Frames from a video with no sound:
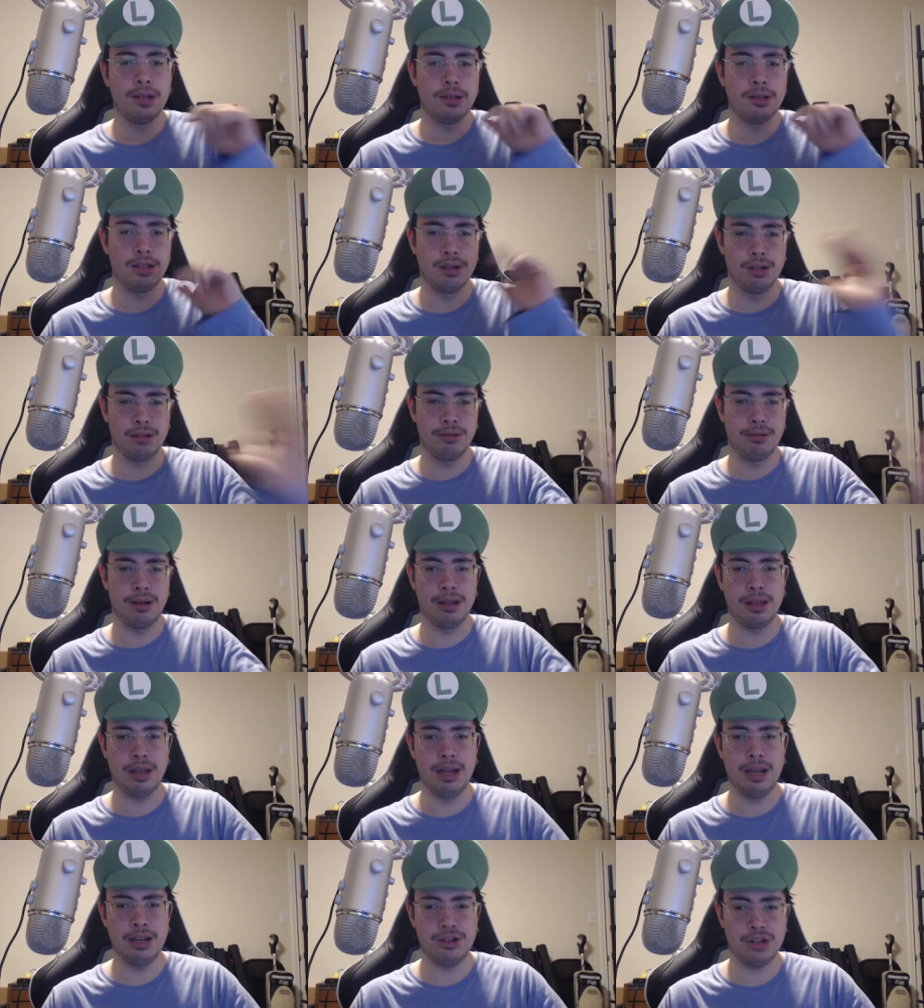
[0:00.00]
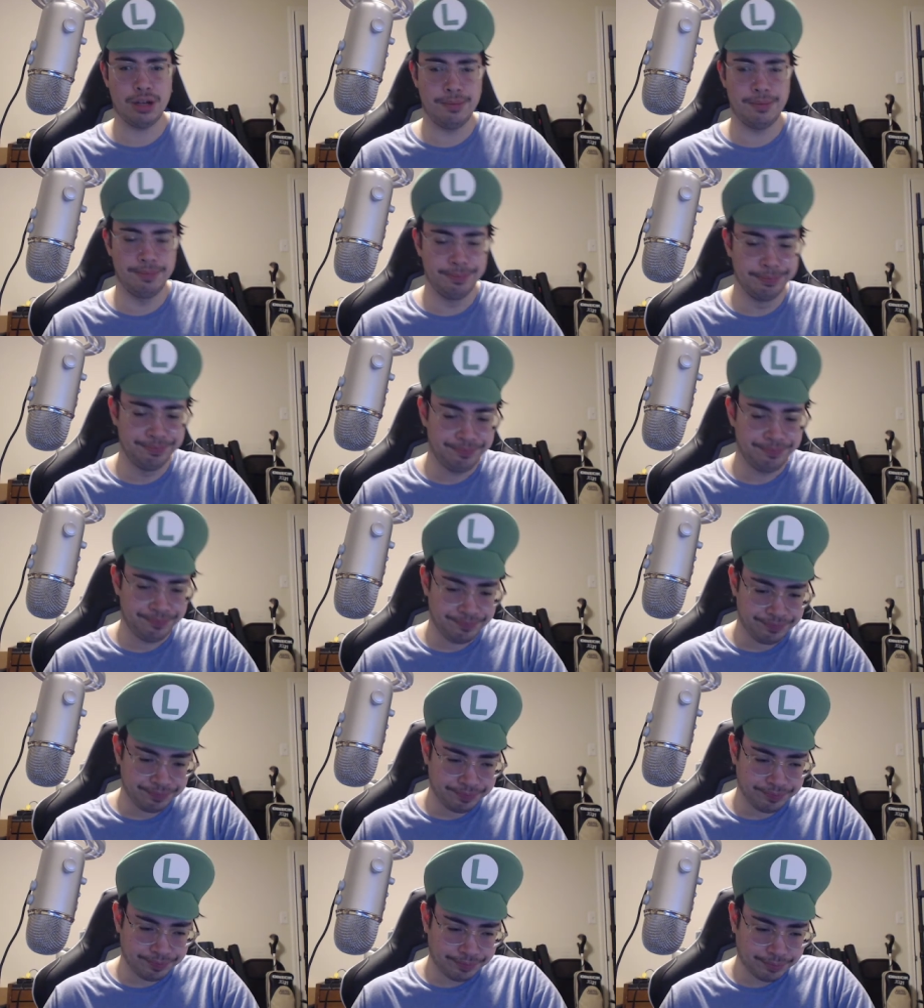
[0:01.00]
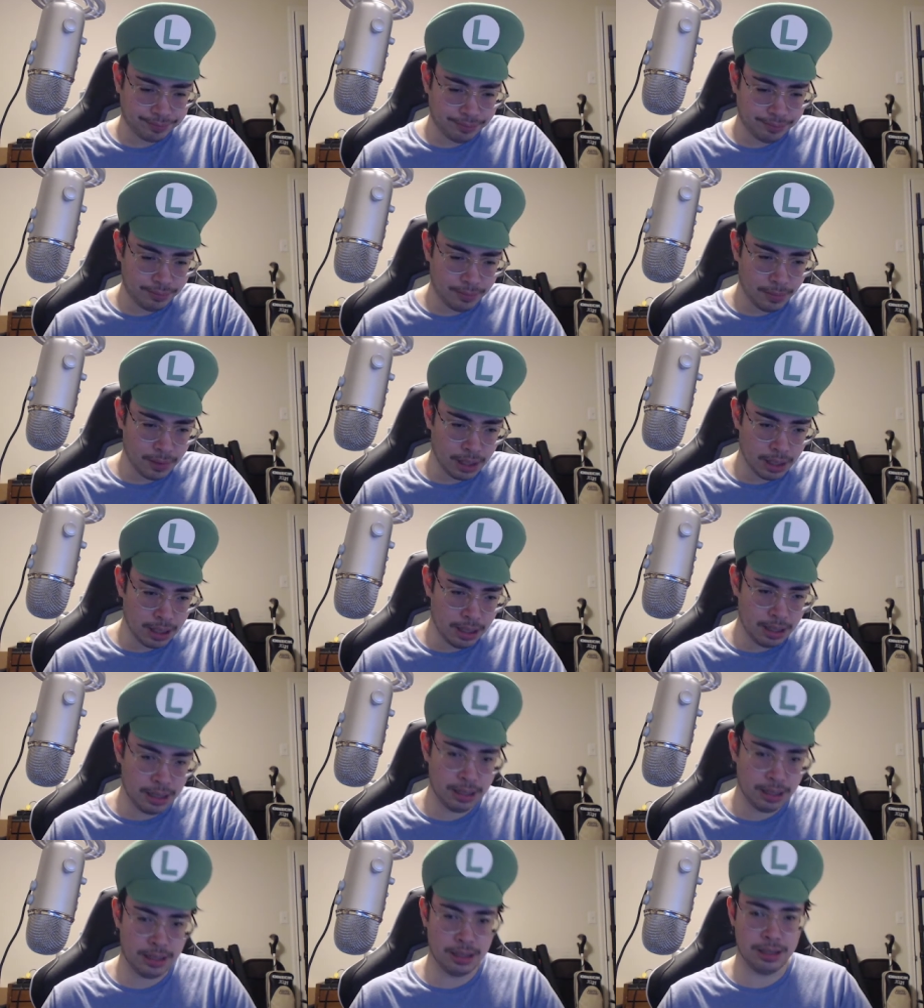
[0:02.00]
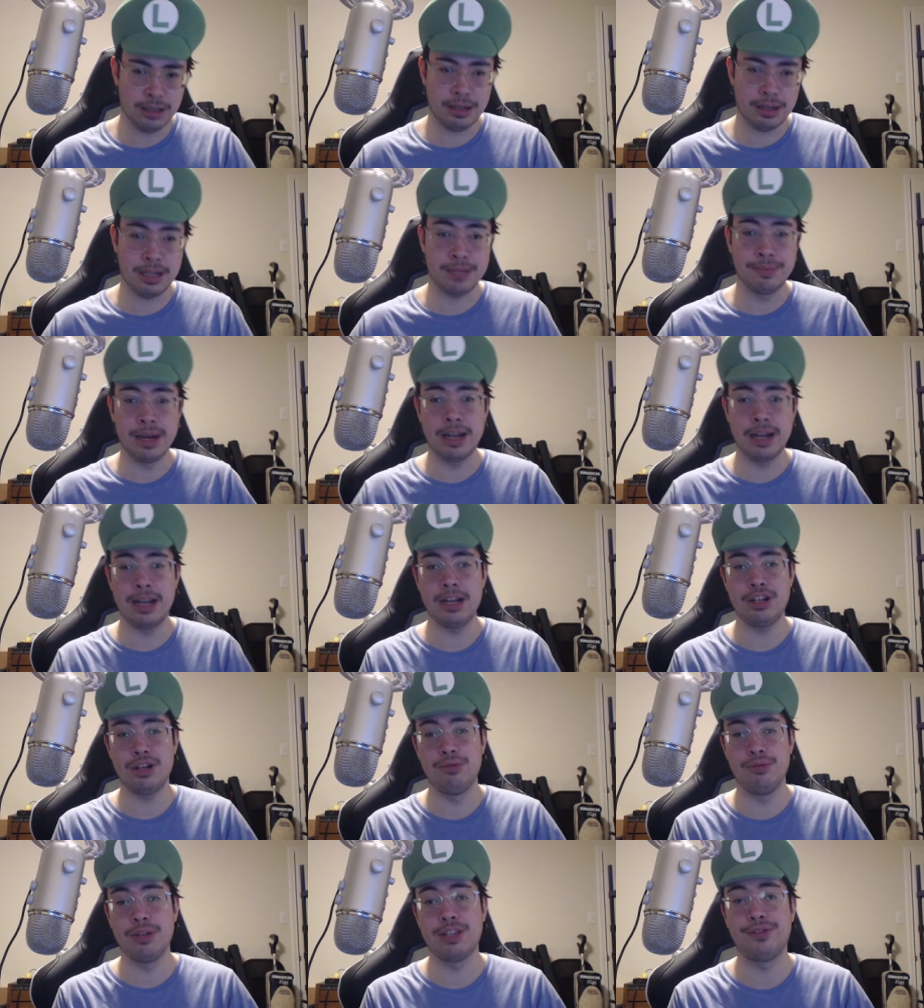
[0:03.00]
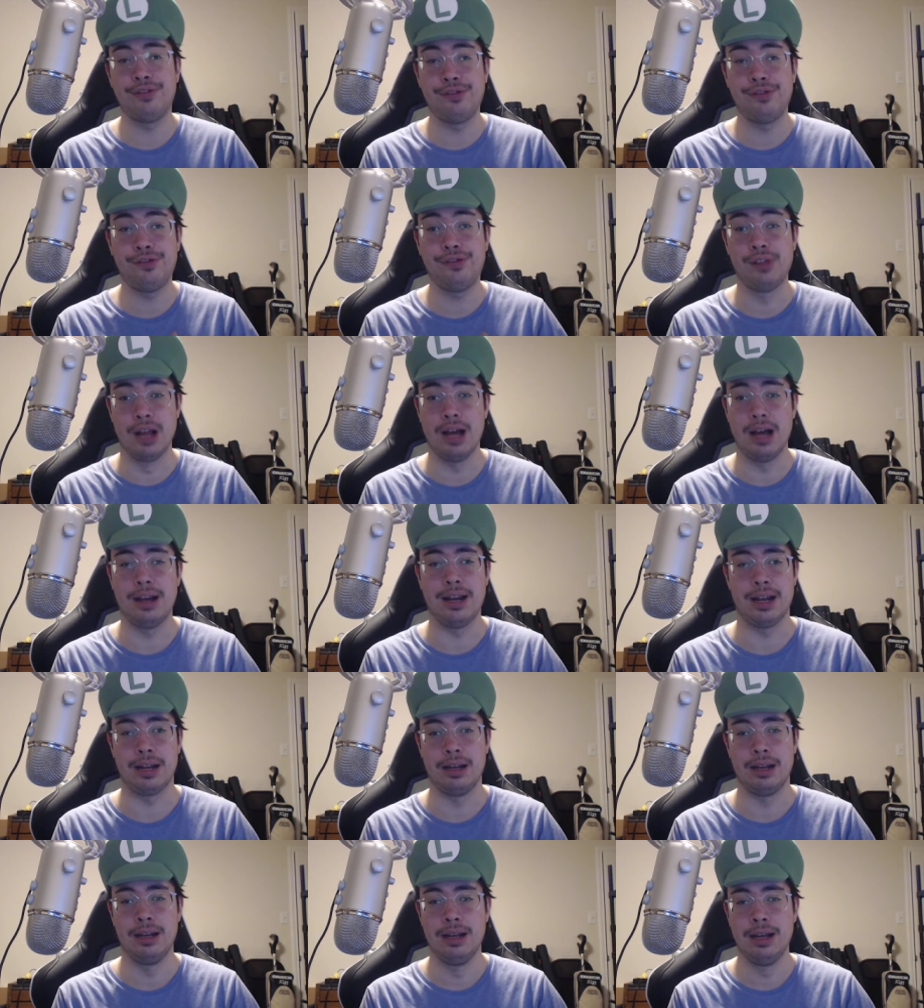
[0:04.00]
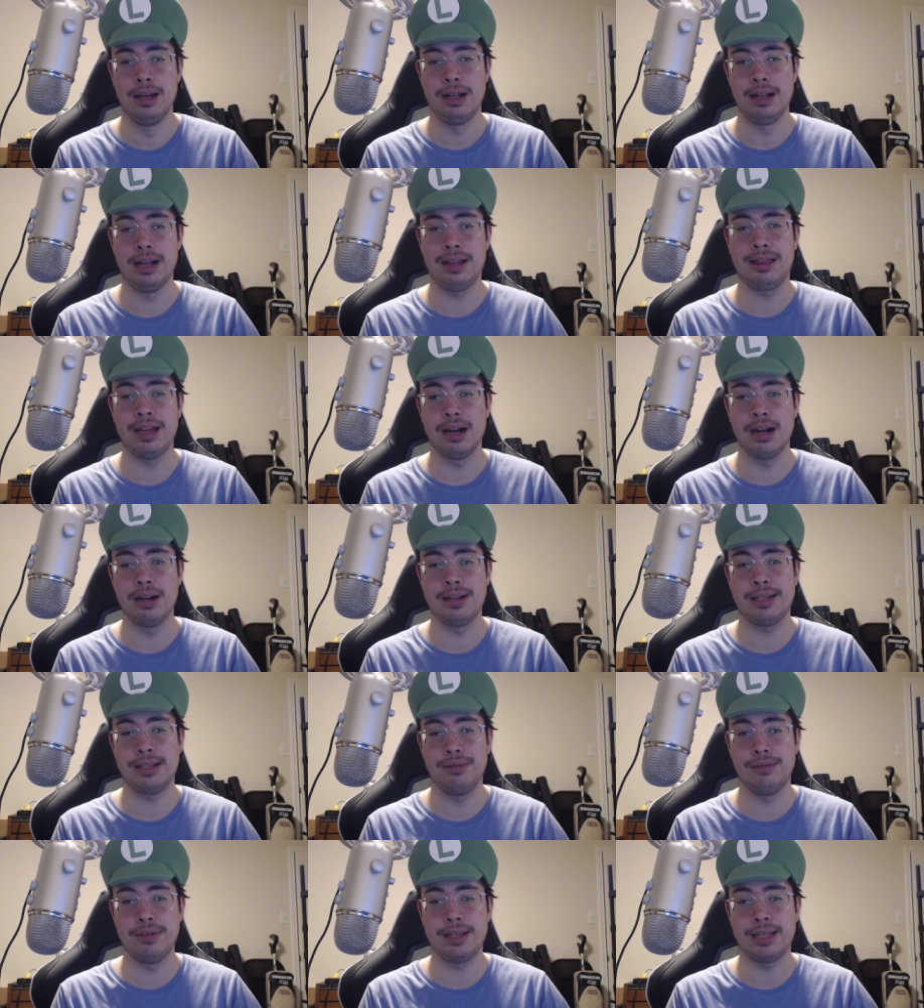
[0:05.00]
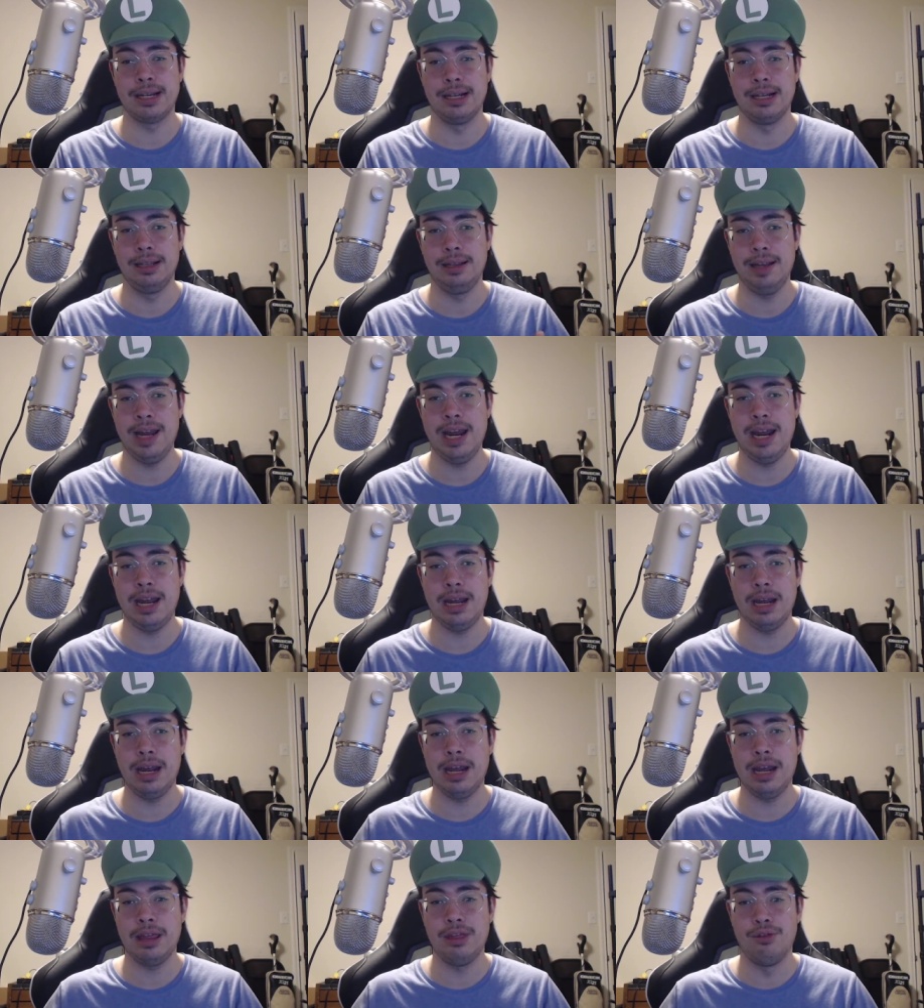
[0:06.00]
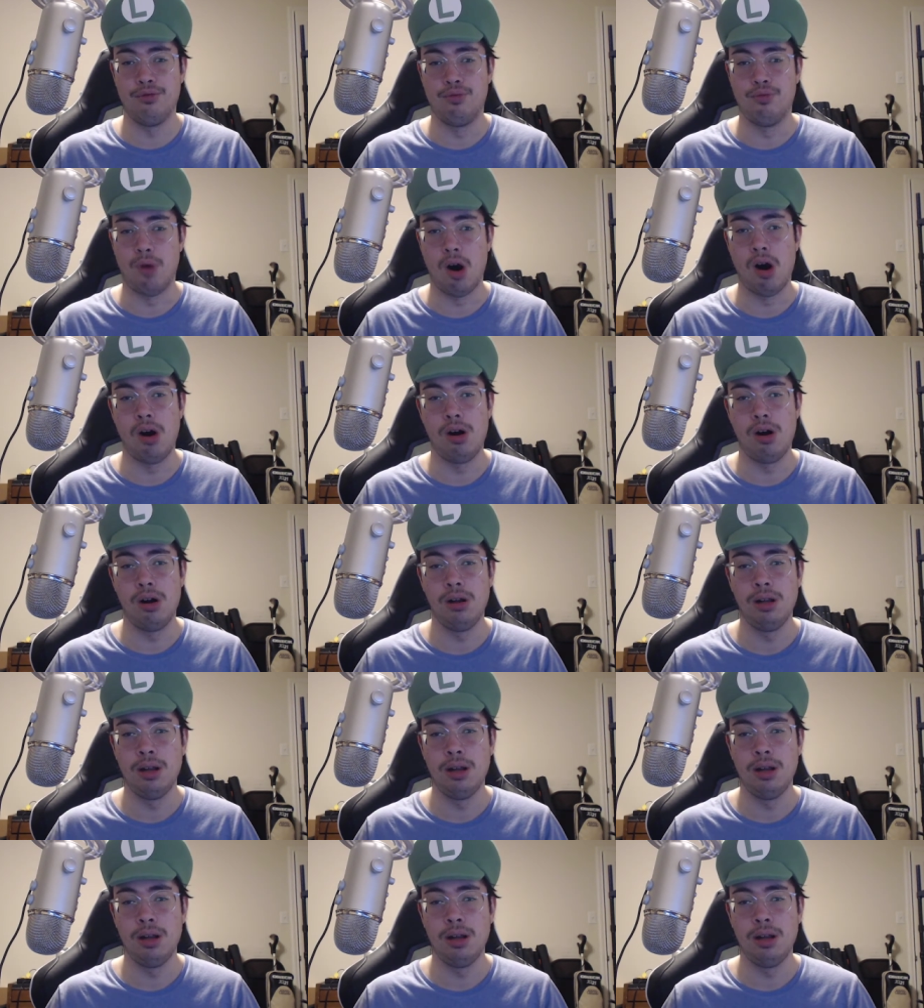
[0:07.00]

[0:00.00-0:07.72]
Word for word: Told him about the kitchen, uh, the because my kitchen was flooding. Like there is was a leak in the wall